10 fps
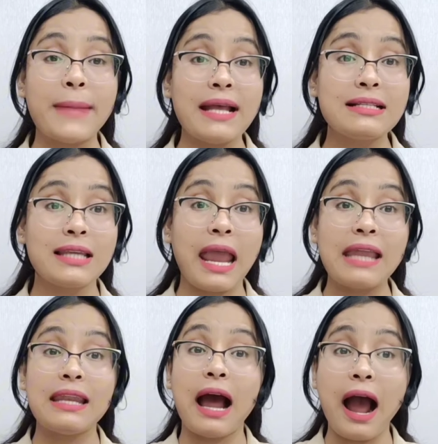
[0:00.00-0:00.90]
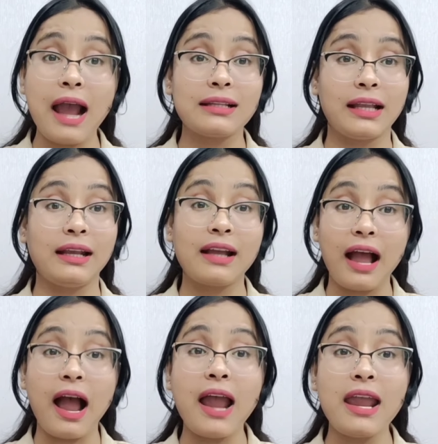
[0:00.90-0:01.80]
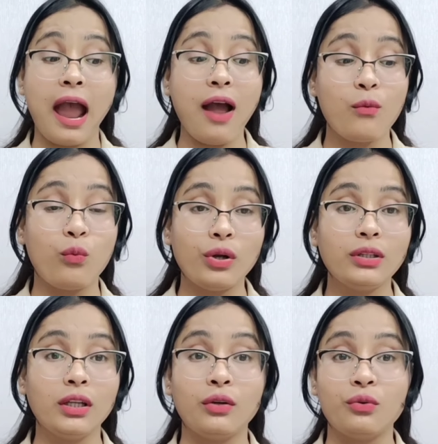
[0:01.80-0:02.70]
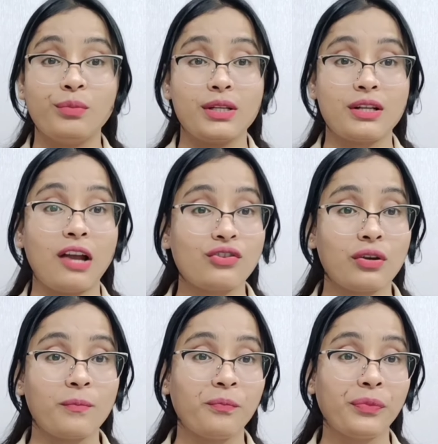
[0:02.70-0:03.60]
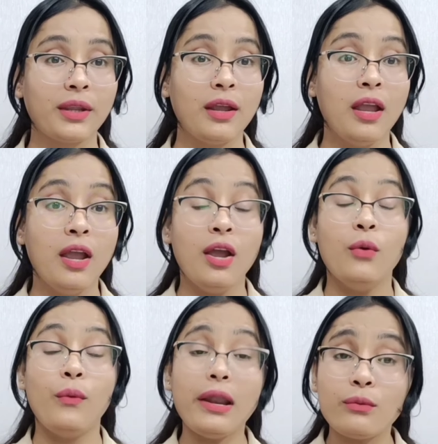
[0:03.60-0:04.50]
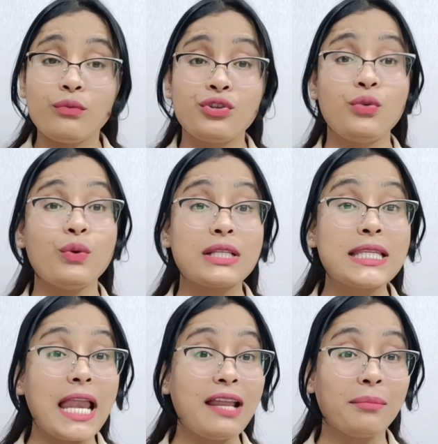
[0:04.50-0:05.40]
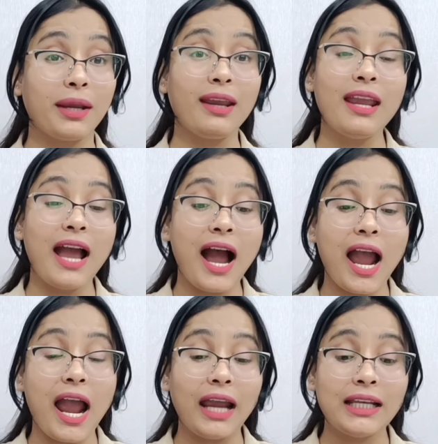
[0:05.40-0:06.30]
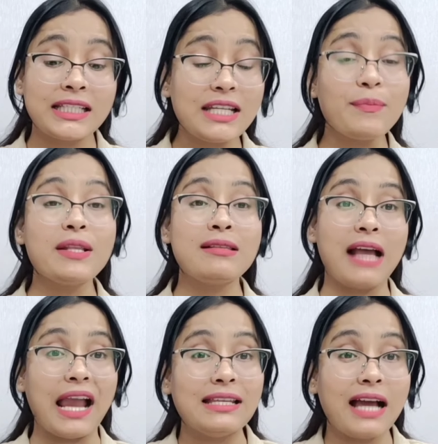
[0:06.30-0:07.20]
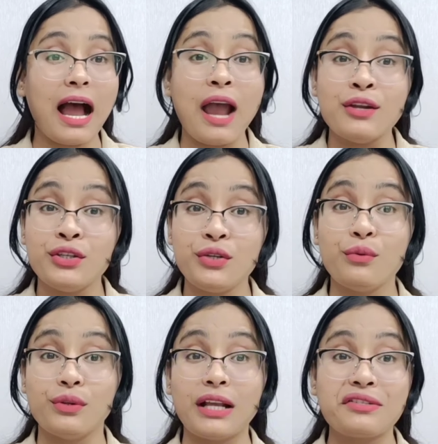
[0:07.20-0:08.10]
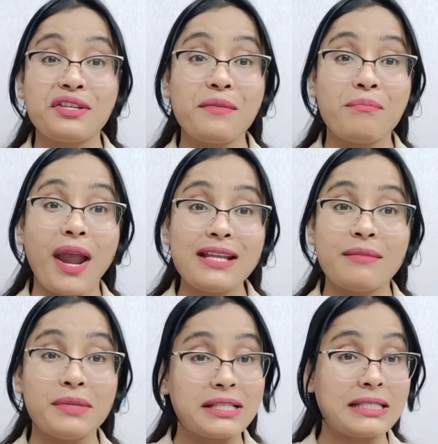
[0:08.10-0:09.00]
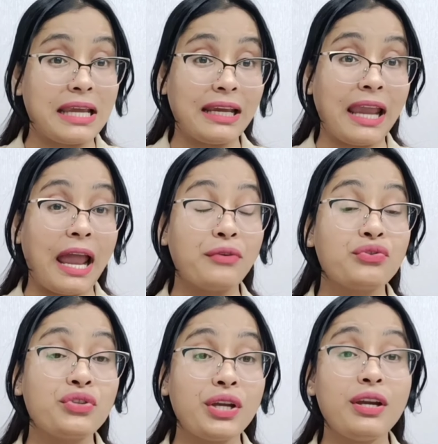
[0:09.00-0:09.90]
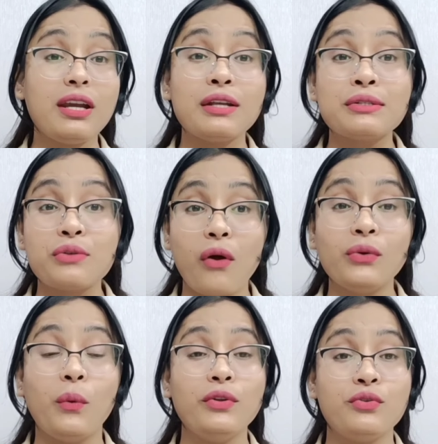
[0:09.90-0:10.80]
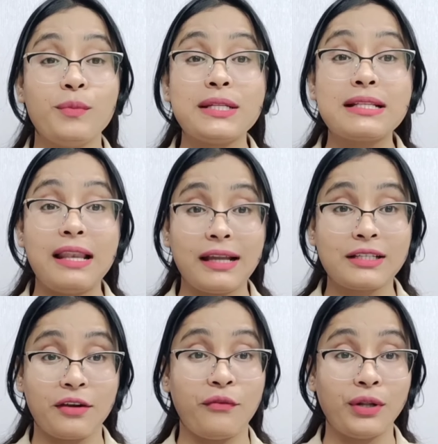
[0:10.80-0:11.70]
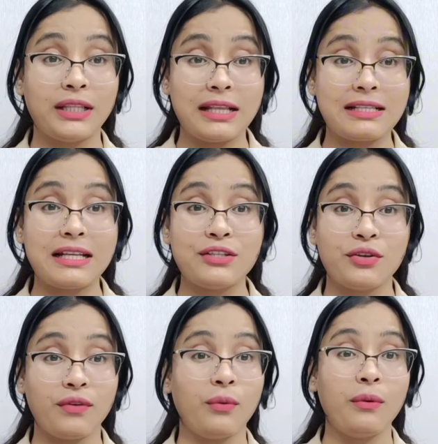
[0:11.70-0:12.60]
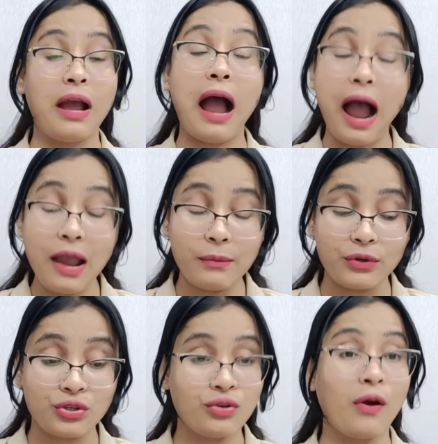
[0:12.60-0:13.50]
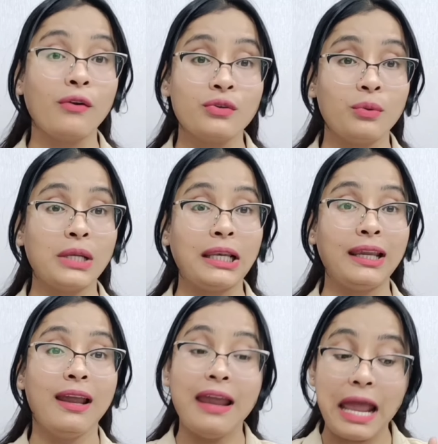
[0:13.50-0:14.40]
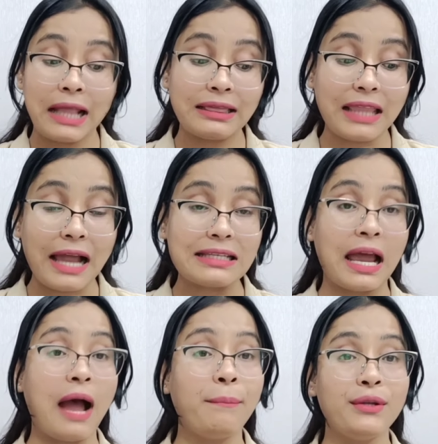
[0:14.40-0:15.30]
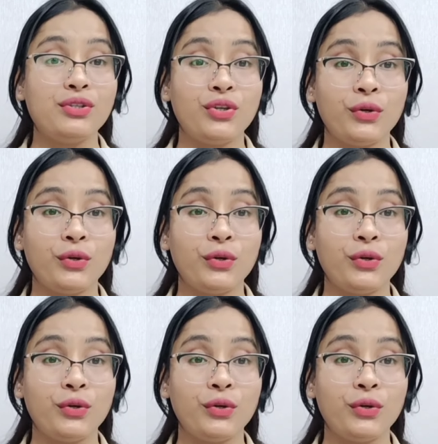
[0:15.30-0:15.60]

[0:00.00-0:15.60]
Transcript: best and I think I have won the group discussion. When she was telling me, deep inside, I knew that she made a mistake and she is not going to be selected for this interview. I was sure totally, and that happened